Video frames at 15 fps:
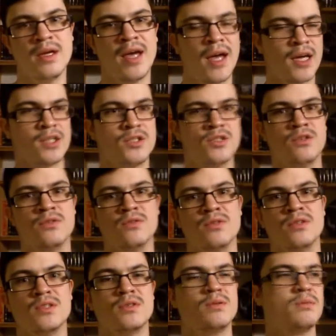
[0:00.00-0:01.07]

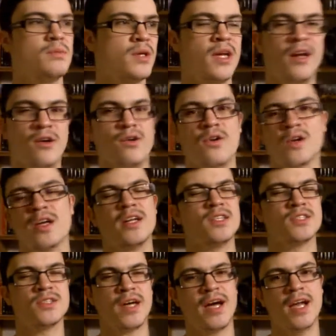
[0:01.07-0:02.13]
action hero kind
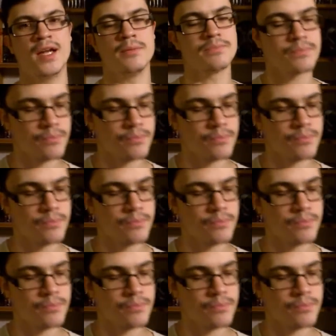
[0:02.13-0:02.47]
of style.